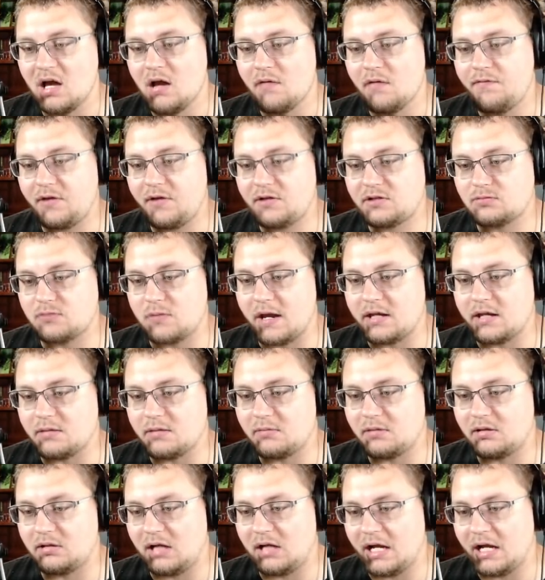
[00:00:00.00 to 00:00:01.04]
Fix random
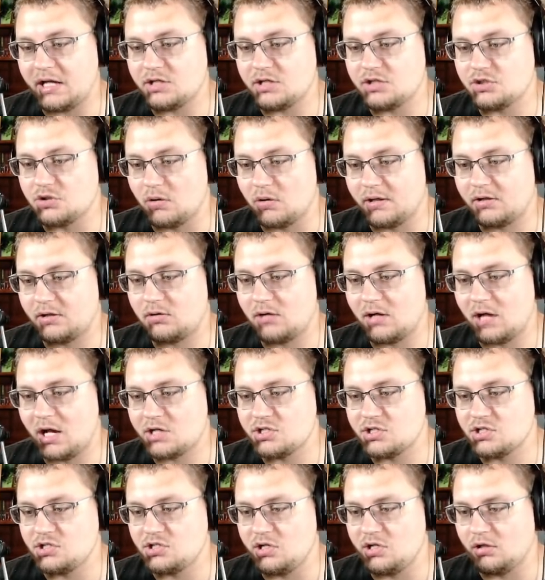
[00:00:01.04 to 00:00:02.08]
client join
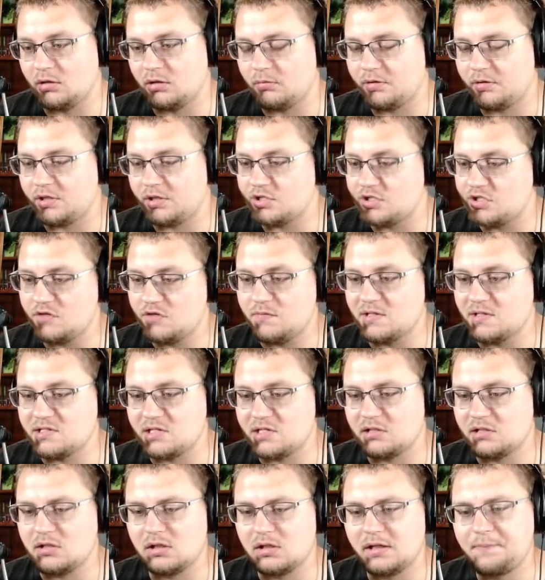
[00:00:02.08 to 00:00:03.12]
crashes dealing with achievement
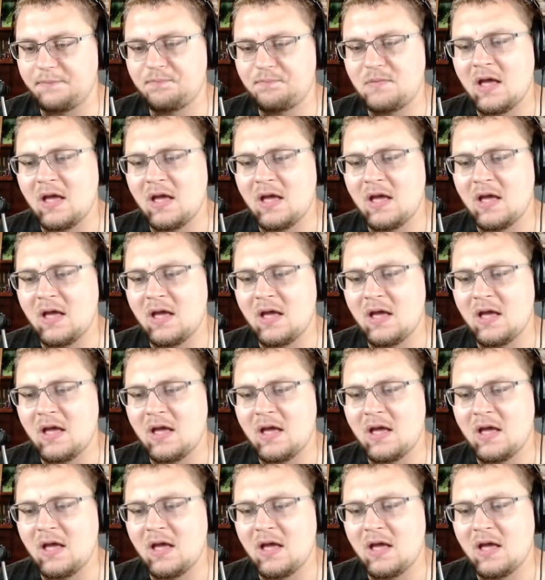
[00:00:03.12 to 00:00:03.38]
signaling,